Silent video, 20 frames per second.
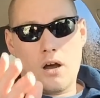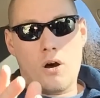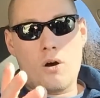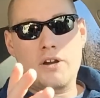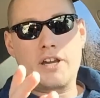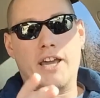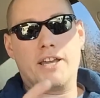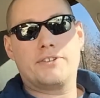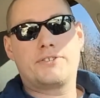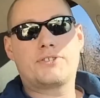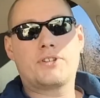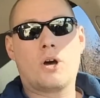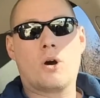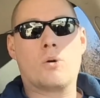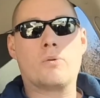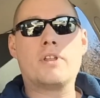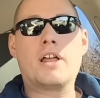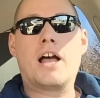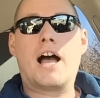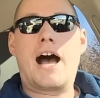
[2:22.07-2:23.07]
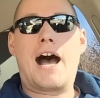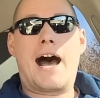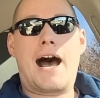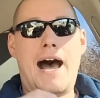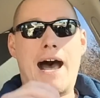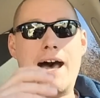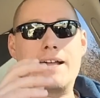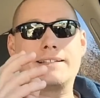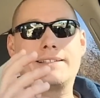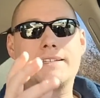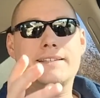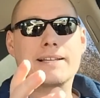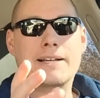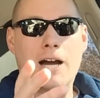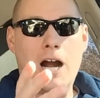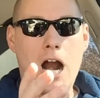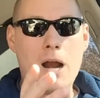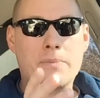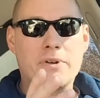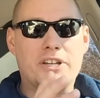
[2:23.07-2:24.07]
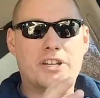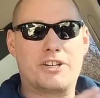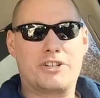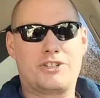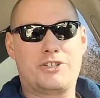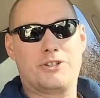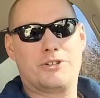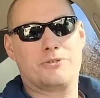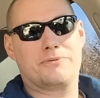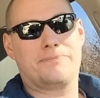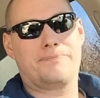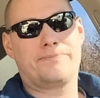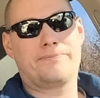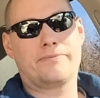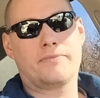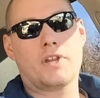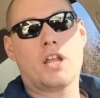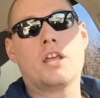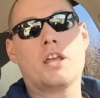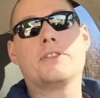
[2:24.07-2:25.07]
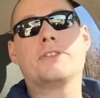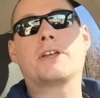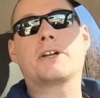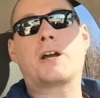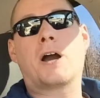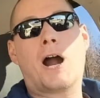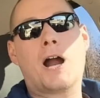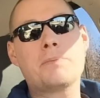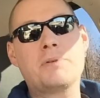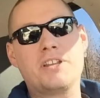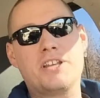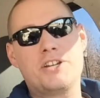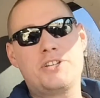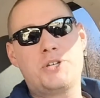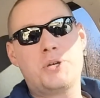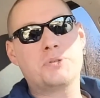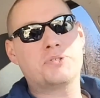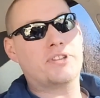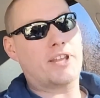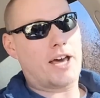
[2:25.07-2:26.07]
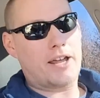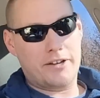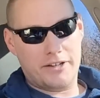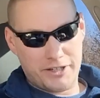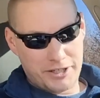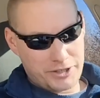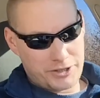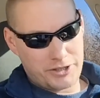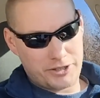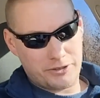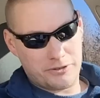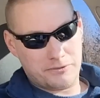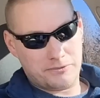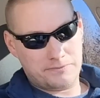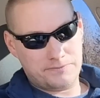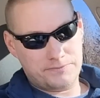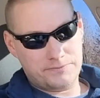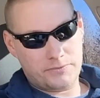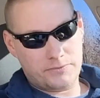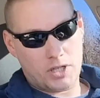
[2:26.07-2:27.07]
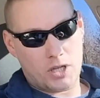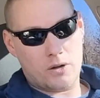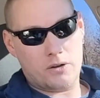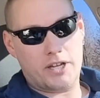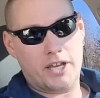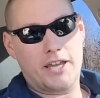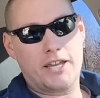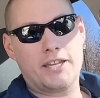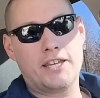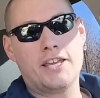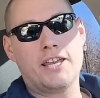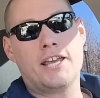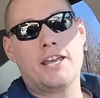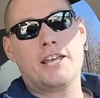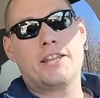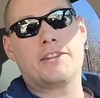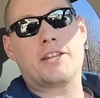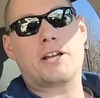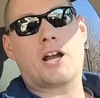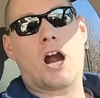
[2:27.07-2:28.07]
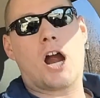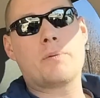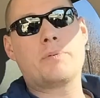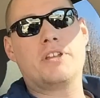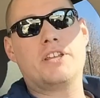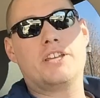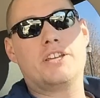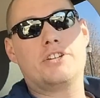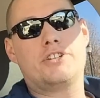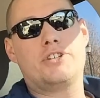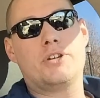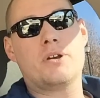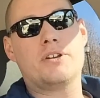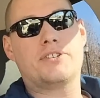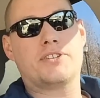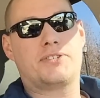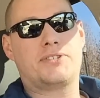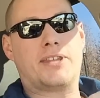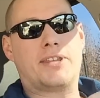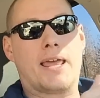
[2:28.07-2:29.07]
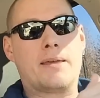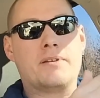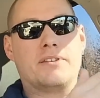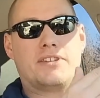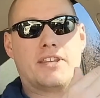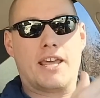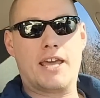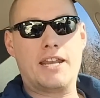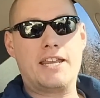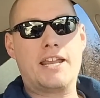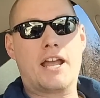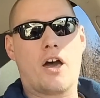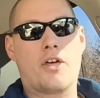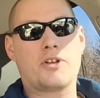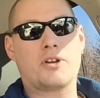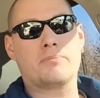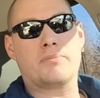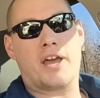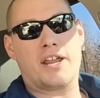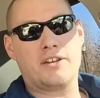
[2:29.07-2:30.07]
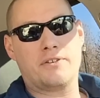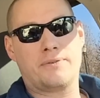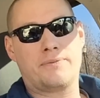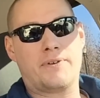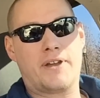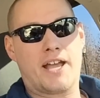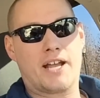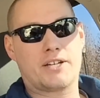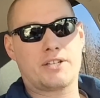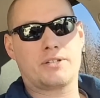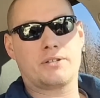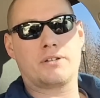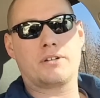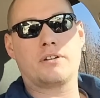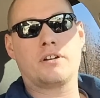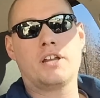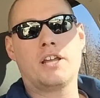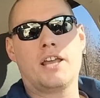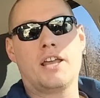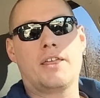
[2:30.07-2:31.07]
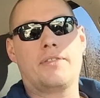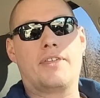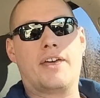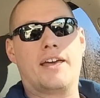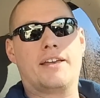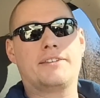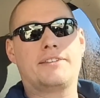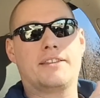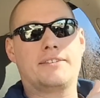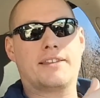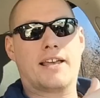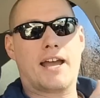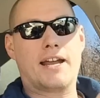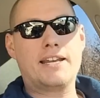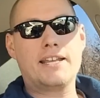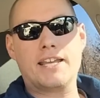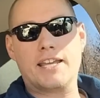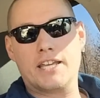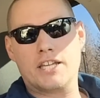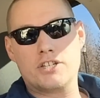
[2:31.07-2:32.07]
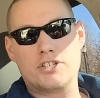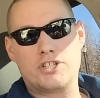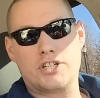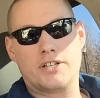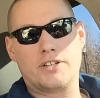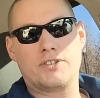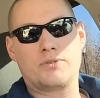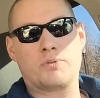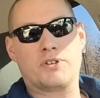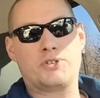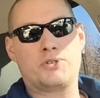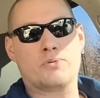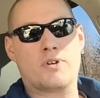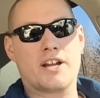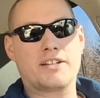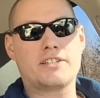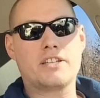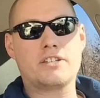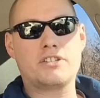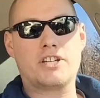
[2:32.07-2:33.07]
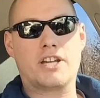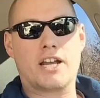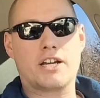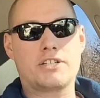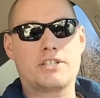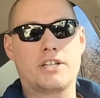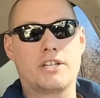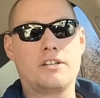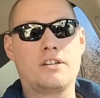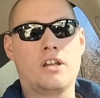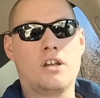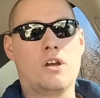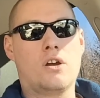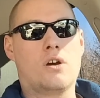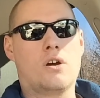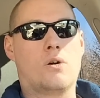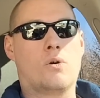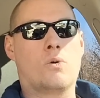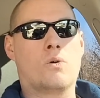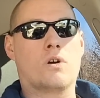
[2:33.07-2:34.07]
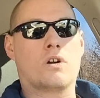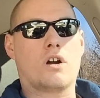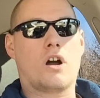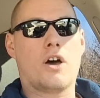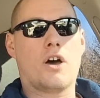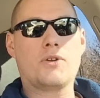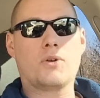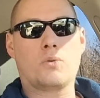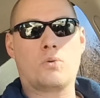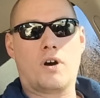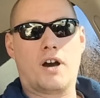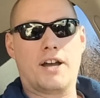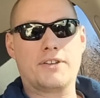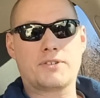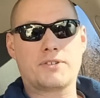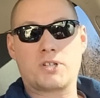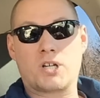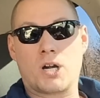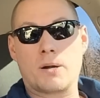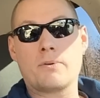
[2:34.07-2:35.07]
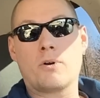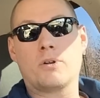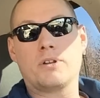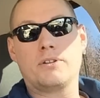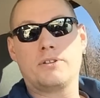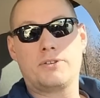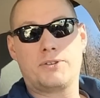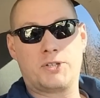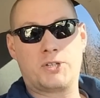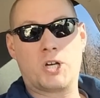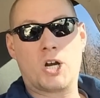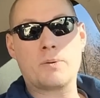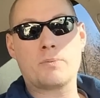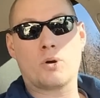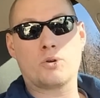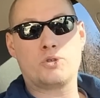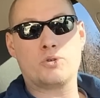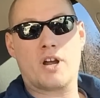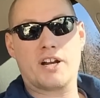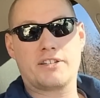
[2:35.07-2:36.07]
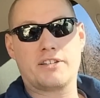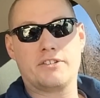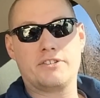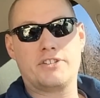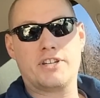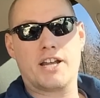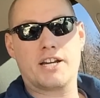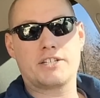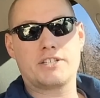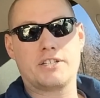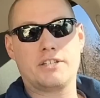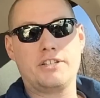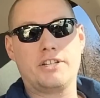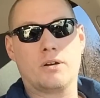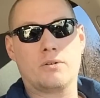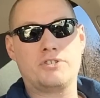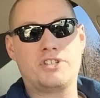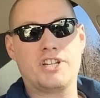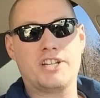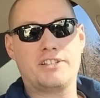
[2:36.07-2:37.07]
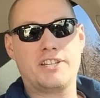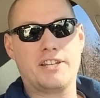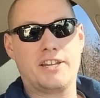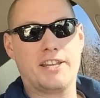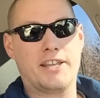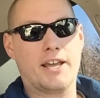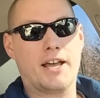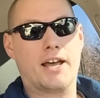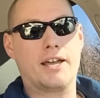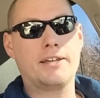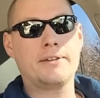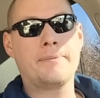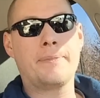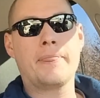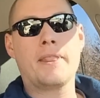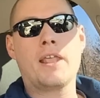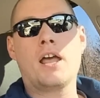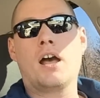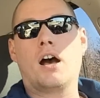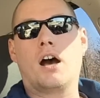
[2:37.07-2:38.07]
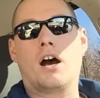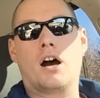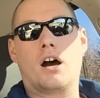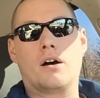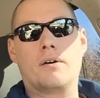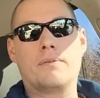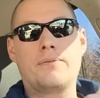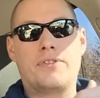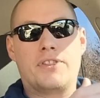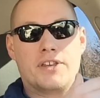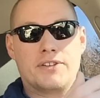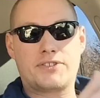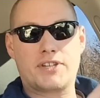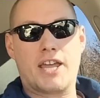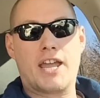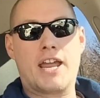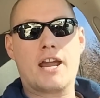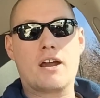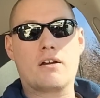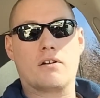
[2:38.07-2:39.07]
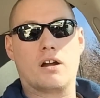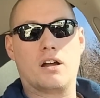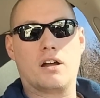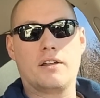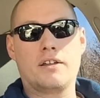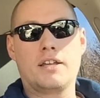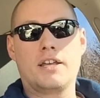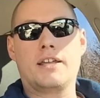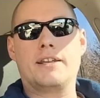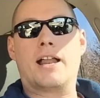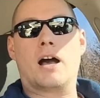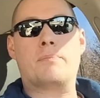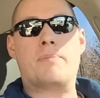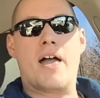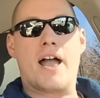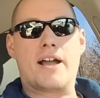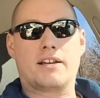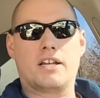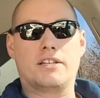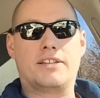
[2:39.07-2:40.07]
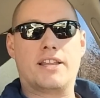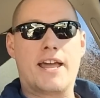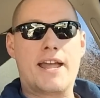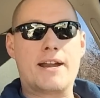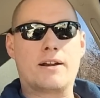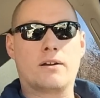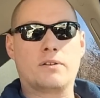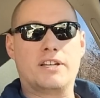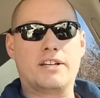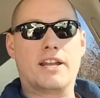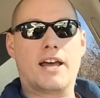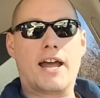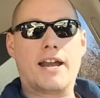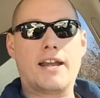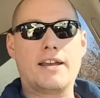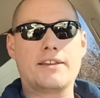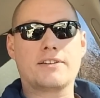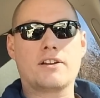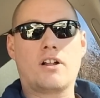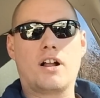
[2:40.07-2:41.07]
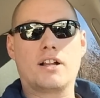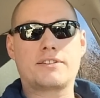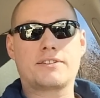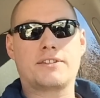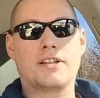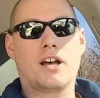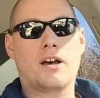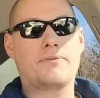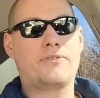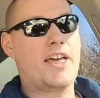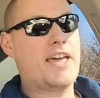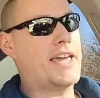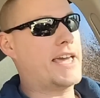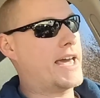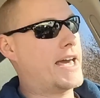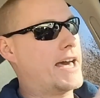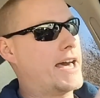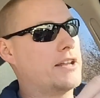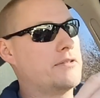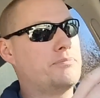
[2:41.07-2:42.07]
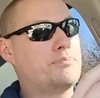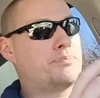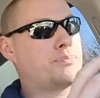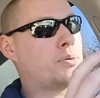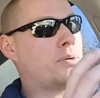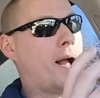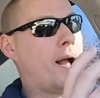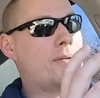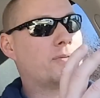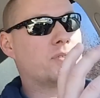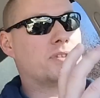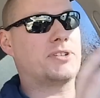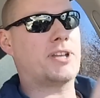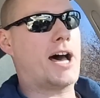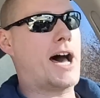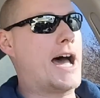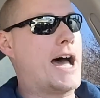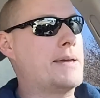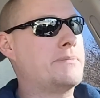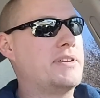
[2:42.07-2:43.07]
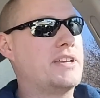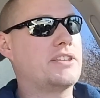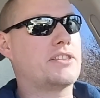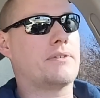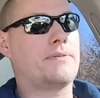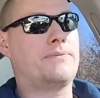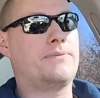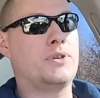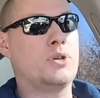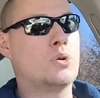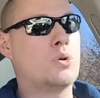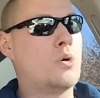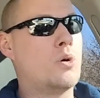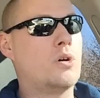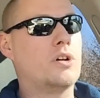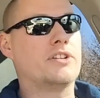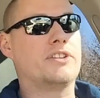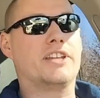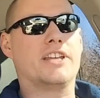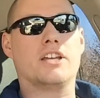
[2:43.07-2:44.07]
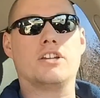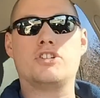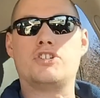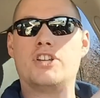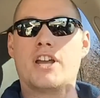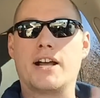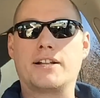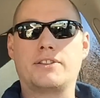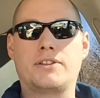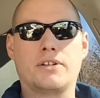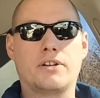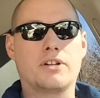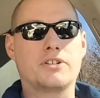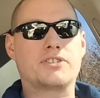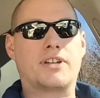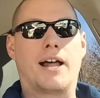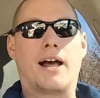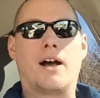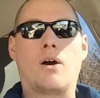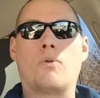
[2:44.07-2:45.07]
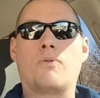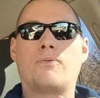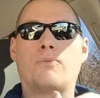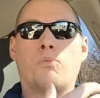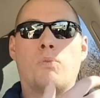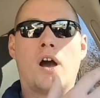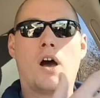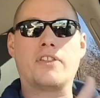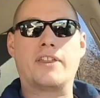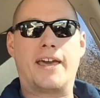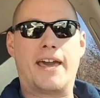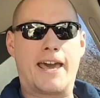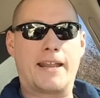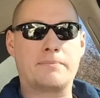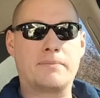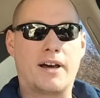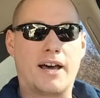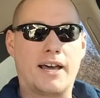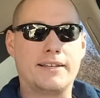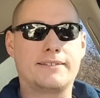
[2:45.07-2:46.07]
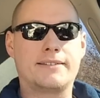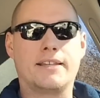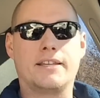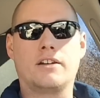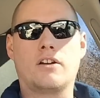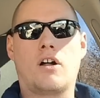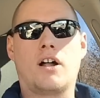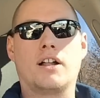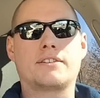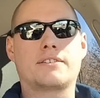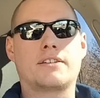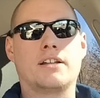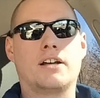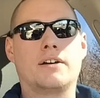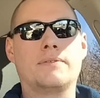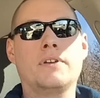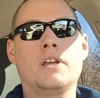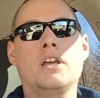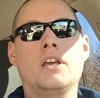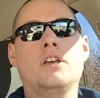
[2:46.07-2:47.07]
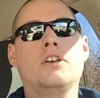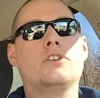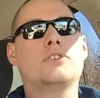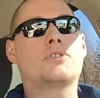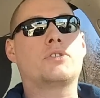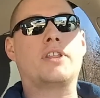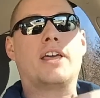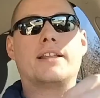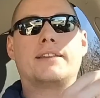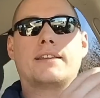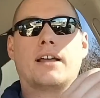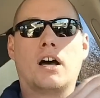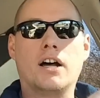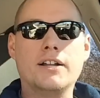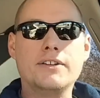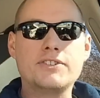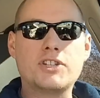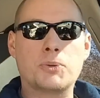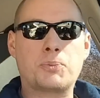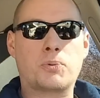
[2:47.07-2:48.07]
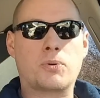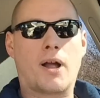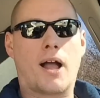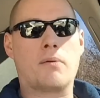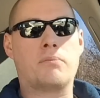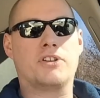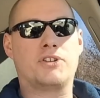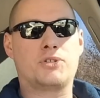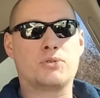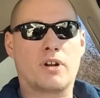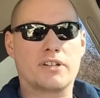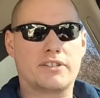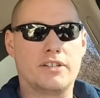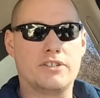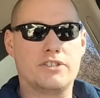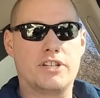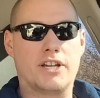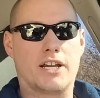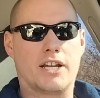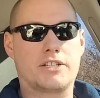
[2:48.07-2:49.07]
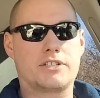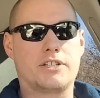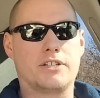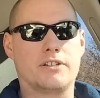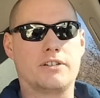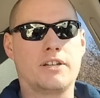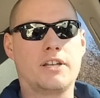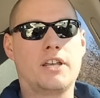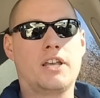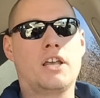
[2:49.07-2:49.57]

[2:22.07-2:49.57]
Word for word: Okay, so on to the carbon issue. The carbon issue is not an issue, okay? The carbon issue is the same as any other manufacturer that is designing engines with direct injection or otherwise, or turbo turbo direct injection, you know, G T D I, of this era. Now, back in the day, early nineties and all that stuff, they had problems with timing of the fuel and the injectors and how well they atomized it and all that stuff, so they had tons of problems with direct injection.